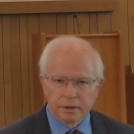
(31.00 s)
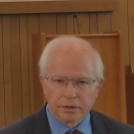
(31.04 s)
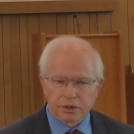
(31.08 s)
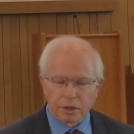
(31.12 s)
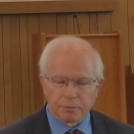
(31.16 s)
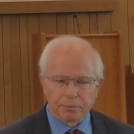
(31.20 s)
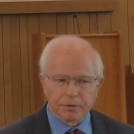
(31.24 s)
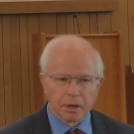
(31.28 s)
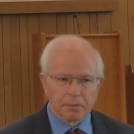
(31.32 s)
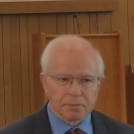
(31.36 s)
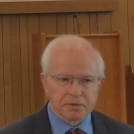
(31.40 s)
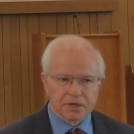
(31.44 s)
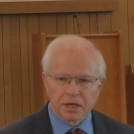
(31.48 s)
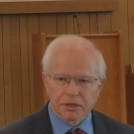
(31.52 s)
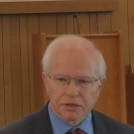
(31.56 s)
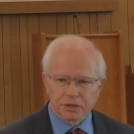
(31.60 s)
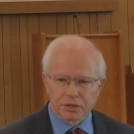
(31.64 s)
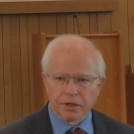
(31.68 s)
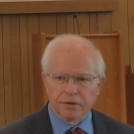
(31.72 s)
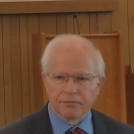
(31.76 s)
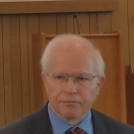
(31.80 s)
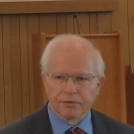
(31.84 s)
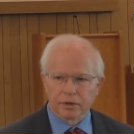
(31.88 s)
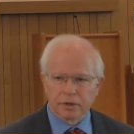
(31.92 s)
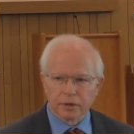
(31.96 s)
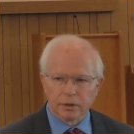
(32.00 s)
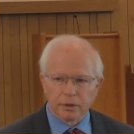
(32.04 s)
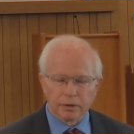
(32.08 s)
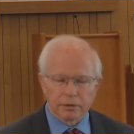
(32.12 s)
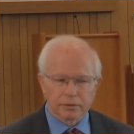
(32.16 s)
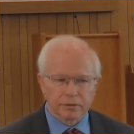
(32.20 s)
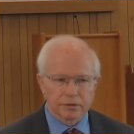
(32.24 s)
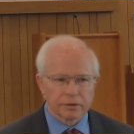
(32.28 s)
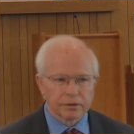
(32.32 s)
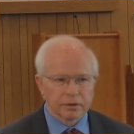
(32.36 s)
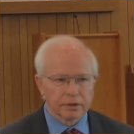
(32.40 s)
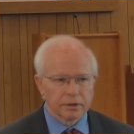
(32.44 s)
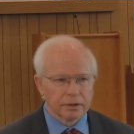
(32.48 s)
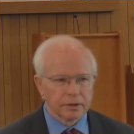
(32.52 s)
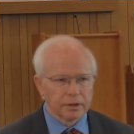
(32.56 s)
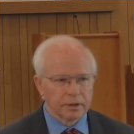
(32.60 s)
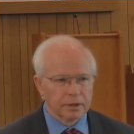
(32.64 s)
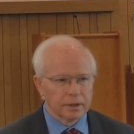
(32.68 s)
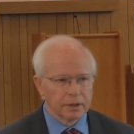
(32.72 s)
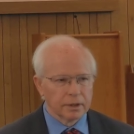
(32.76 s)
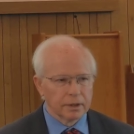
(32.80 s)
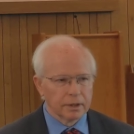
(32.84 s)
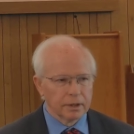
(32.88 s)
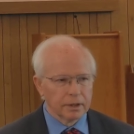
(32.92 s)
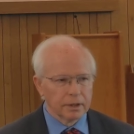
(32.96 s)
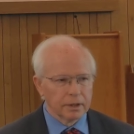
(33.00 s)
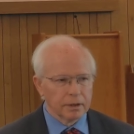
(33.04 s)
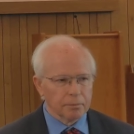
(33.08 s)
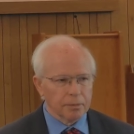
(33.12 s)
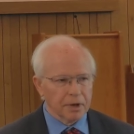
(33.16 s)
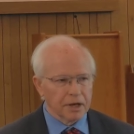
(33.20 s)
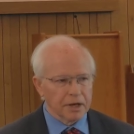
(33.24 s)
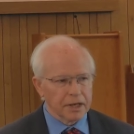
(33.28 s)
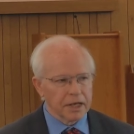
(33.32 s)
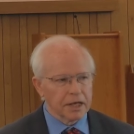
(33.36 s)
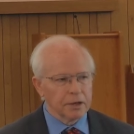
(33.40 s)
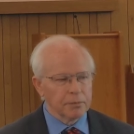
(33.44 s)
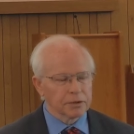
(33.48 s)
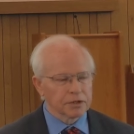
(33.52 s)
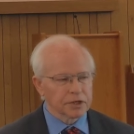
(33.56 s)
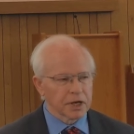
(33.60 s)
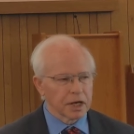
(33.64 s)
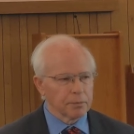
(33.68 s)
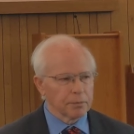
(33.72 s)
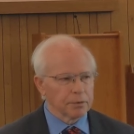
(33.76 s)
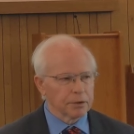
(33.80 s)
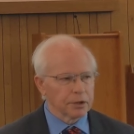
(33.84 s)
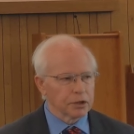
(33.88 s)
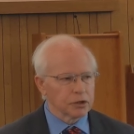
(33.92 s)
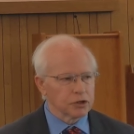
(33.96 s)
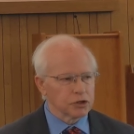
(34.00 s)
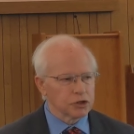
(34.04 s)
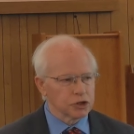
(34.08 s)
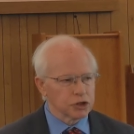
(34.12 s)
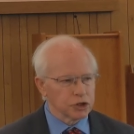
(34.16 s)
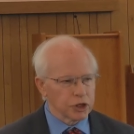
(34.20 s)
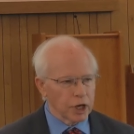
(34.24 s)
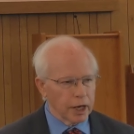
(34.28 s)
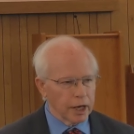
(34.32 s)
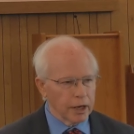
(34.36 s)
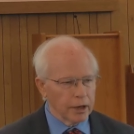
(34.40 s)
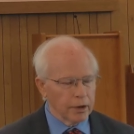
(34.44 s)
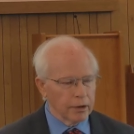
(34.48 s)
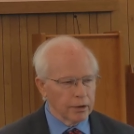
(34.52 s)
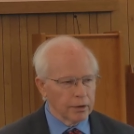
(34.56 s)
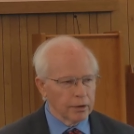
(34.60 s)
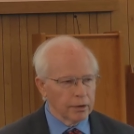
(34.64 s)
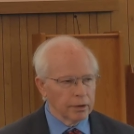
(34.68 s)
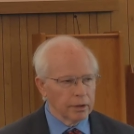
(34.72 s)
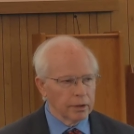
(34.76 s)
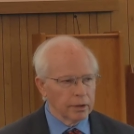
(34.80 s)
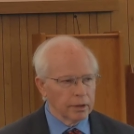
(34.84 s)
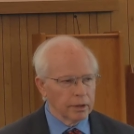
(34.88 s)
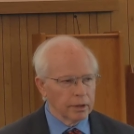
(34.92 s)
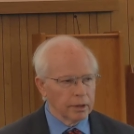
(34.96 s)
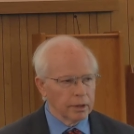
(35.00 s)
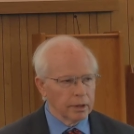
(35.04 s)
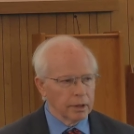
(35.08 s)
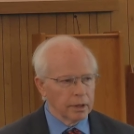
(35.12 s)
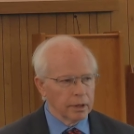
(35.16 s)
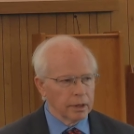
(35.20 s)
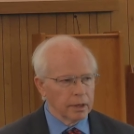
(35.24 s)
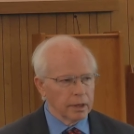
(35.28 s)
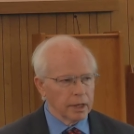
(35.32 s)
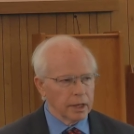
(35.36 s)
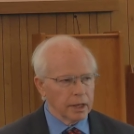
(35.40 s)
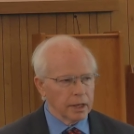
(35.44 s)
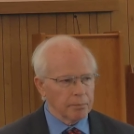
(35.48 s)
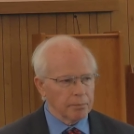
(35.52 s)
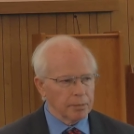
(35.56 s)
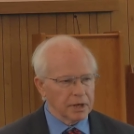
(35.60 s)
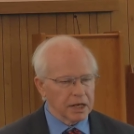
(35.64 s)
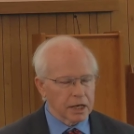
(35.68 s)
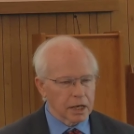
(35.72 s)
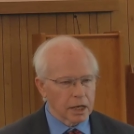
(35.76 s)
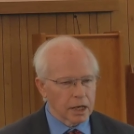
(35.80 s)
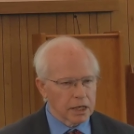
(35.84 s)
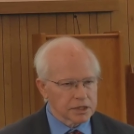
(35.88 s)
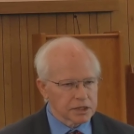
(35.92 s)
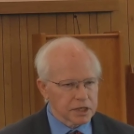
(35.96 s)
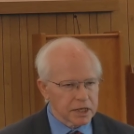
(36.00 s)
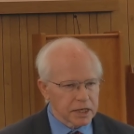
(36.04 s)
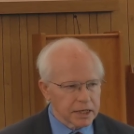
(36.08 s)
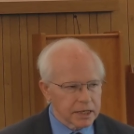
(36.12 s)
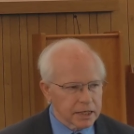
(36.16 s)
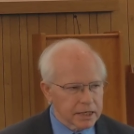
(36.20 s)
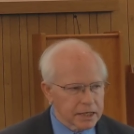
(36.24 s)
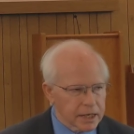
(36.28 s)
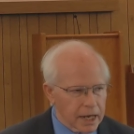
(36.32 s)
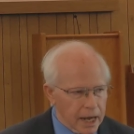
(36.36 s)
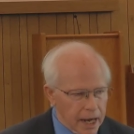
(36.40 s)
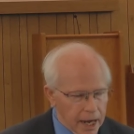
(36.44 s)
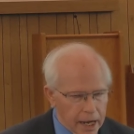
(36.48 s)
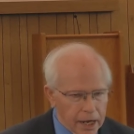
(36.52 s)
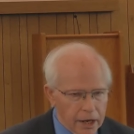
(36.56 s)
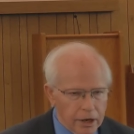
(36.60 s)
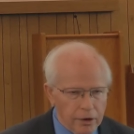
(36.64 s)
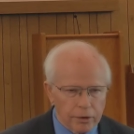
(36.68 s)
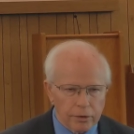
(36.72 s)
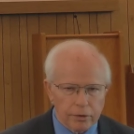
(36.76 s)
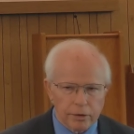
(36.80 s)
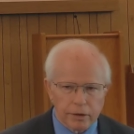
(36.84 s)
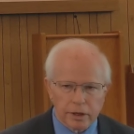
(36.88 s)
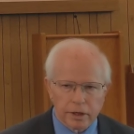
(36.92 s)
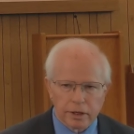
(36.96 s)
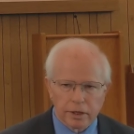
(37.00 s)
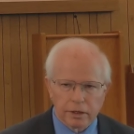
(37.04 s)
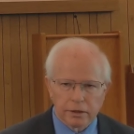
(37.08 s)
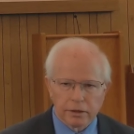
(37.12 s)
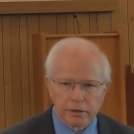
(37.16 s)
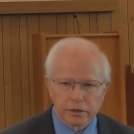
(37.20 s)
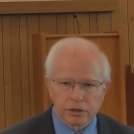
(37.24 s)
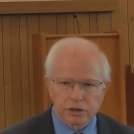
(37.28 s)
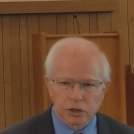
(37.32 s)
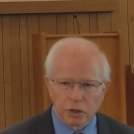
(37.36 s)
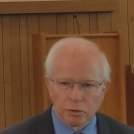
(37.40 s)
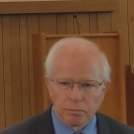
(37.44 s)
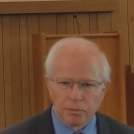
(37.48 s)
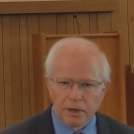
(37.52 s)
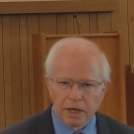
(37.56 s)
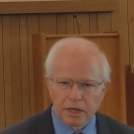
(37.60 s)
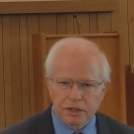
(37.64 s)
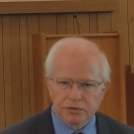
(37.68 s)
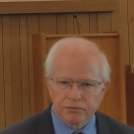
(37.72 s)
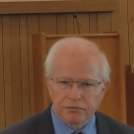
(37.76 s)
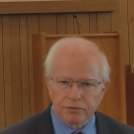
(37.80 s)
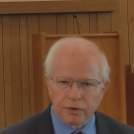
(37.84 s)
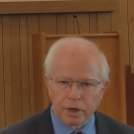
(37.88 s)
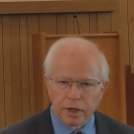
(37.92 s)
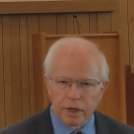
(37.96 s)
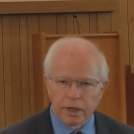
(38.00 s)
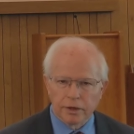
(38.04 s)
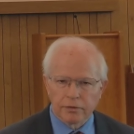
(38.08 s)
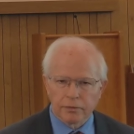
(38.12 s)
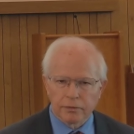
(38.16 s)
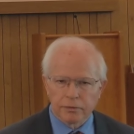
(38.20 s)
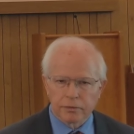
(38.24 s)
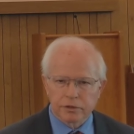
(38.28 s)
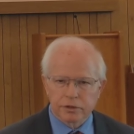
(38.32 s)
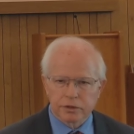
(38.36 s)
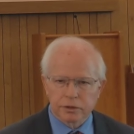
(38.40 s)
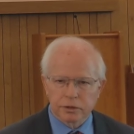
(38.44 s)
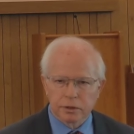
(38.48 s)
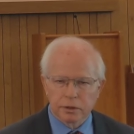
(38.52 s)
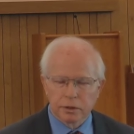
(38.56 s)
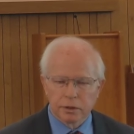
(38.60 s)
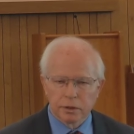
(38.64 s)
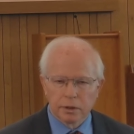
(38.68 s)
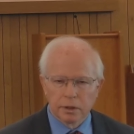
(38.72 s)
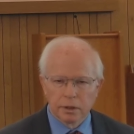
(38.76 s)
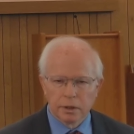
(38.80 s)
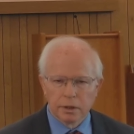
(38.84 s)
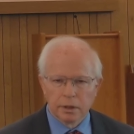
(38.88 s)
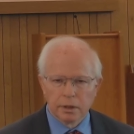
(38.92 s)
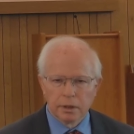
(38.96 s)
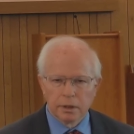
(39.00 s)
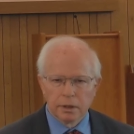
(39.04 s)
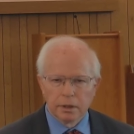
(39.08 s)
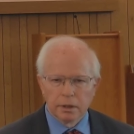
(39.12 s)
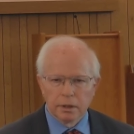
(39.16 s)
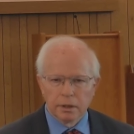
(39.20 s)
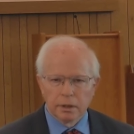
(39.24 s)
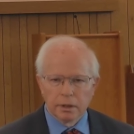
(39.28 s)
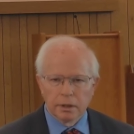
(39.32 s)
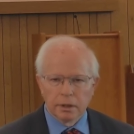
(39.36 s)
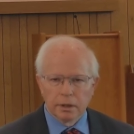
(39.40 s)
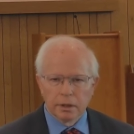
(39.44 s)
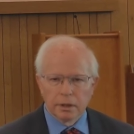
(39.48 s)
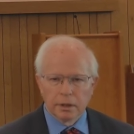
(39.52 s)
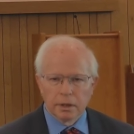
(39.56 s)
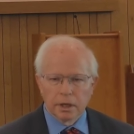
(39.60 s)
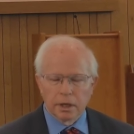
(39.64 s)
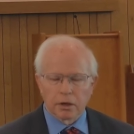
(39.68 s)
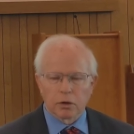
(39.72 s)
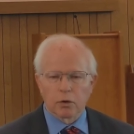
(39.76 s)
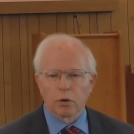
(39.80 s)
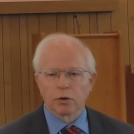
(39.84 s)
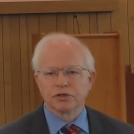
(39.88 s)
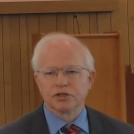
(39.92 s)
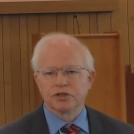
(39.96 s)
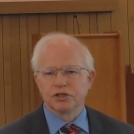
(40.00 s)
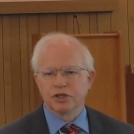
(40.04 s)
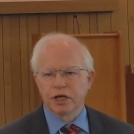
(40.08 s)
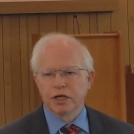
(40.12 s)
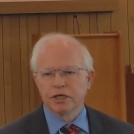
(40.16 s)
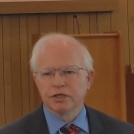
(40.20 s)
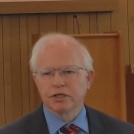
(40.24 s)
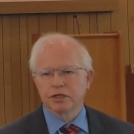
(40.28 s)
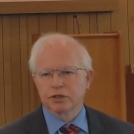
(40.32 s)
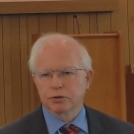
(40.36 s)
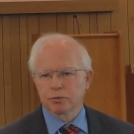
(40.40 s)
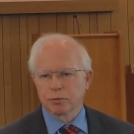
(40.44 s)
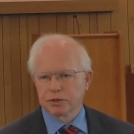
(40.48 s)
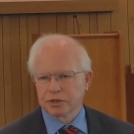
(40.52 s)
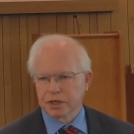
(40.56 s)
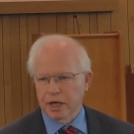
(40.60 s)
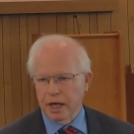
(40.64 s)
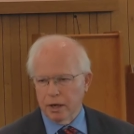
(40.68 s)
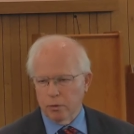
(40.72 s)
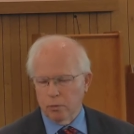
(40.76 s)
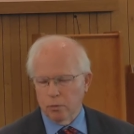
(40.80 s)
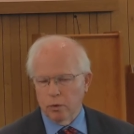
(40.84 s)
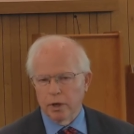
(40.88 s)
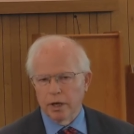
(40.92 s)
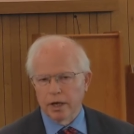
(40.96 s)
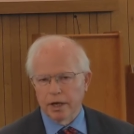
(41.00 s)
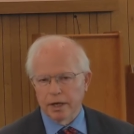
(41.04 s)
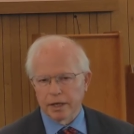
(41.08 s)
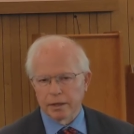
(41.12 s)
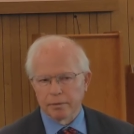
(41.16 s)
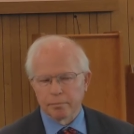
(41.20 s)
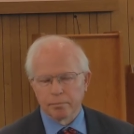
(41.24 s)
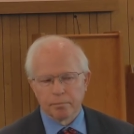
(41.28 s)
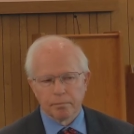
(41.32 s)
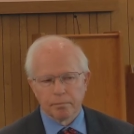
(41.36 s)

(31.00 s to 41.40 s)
Sometimes that's difficult. But he was able to share because he cared so much for others. Of course, Jesus was that way.